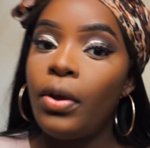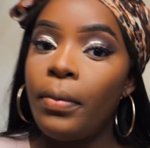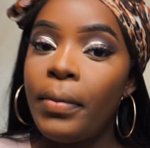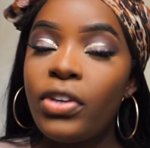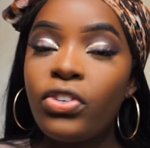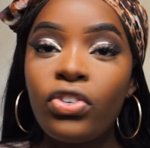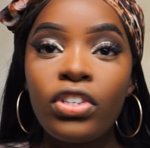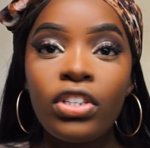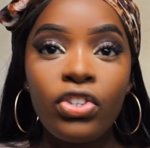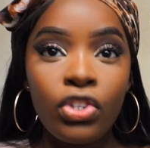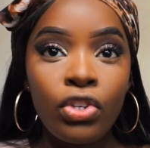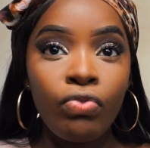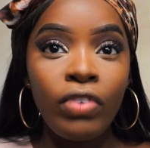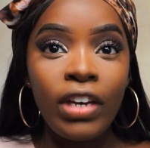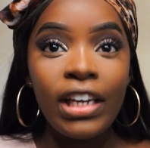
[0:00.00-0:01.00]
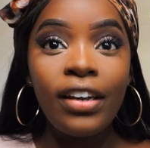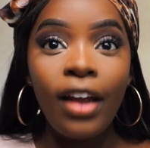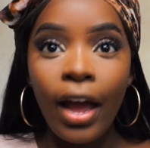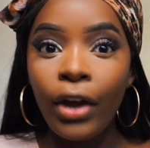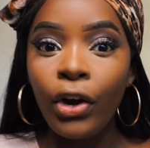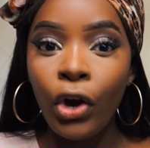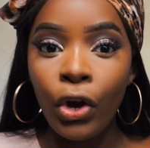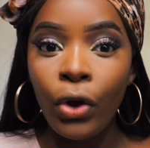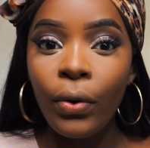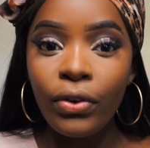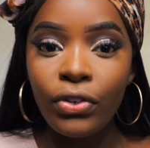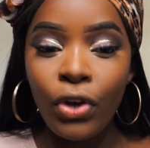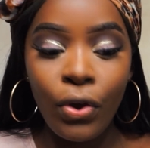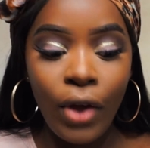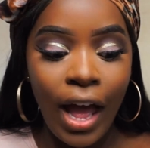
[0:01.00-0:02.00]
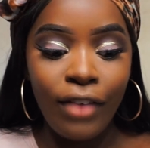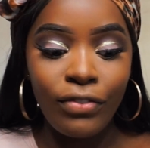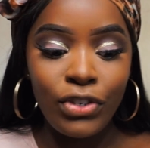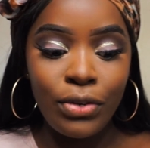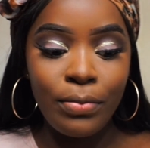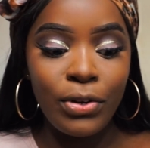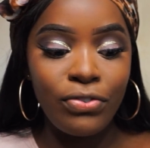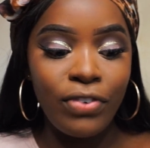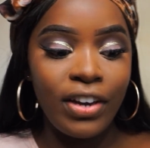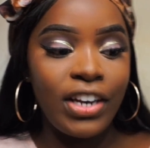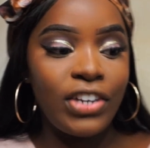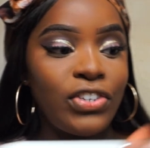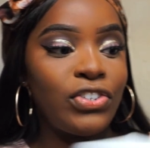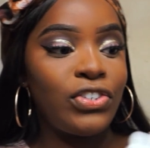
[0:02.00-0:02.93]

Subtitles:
Make sure it's just a really light coat. Don't have too much foundation.